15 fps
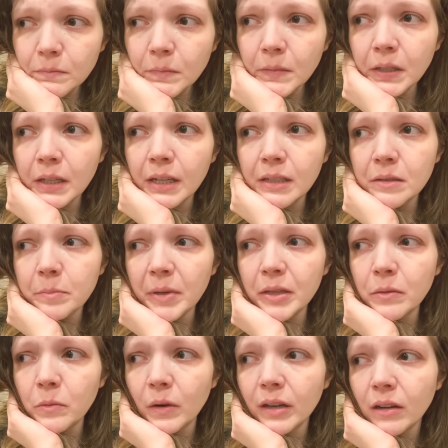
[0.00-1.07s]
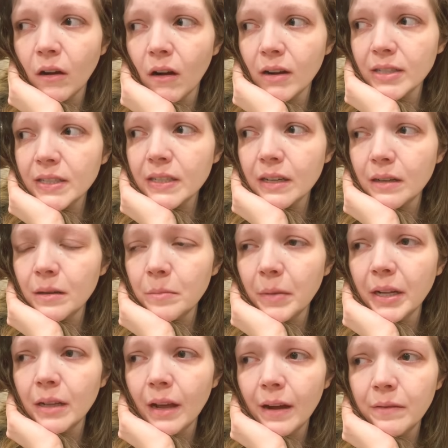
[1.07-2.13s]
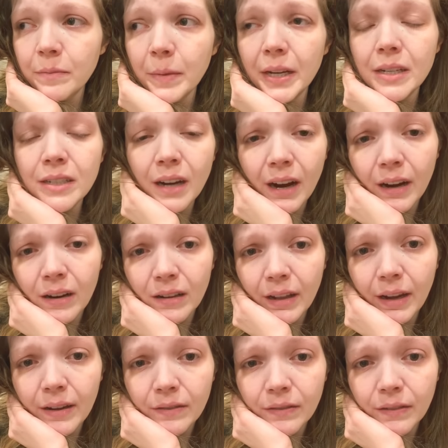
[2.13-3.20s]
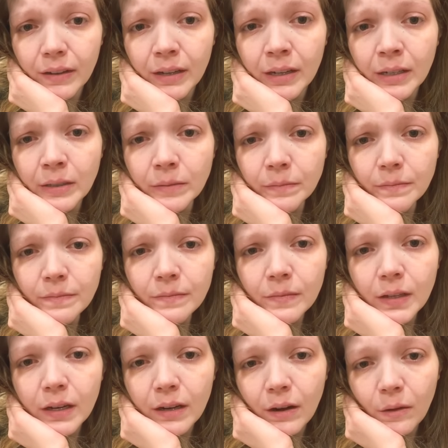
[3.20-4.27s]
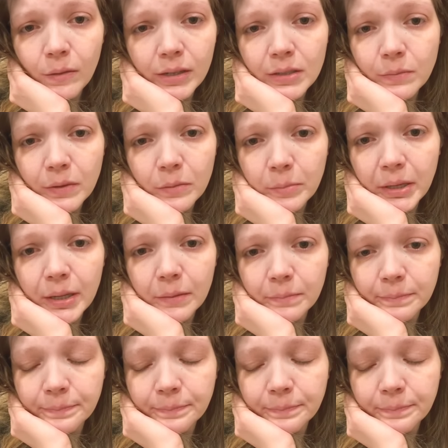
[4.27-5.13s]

And he's been the one constant in my life, my entire life. And he always will be.